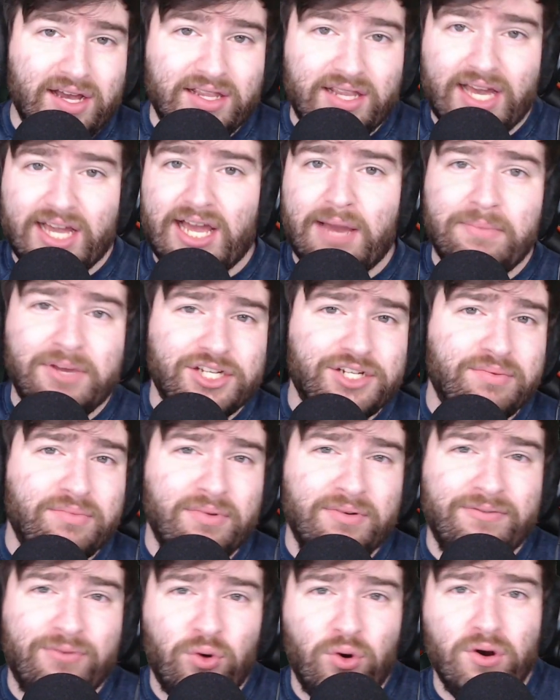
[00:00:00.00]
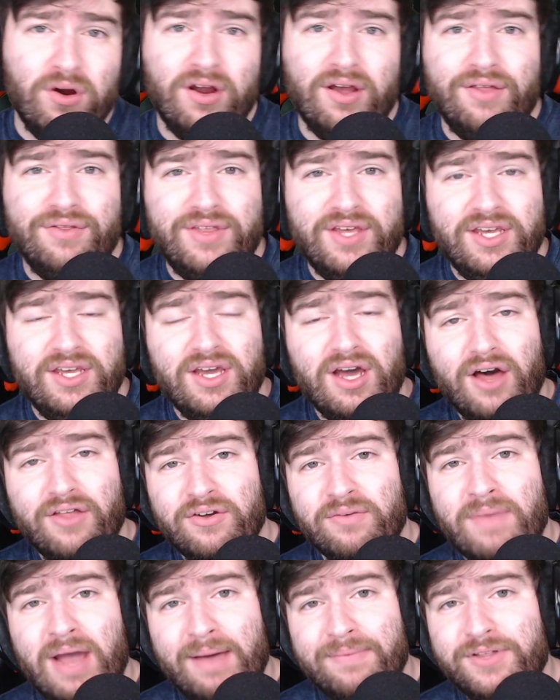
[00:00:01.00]
Like I mentioned before, the
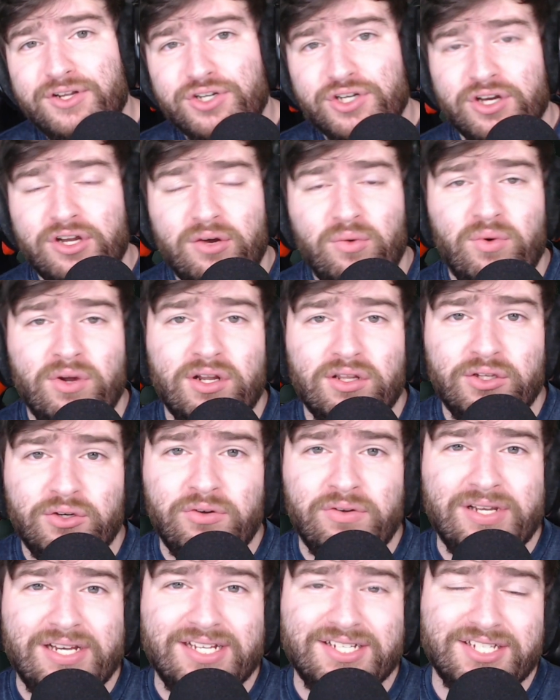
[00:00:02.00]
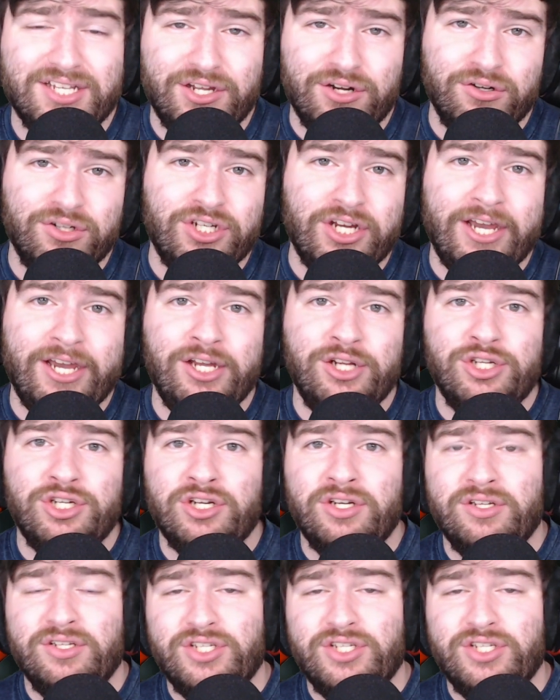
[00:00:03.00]
other map that you're going to want to loot is Interchange.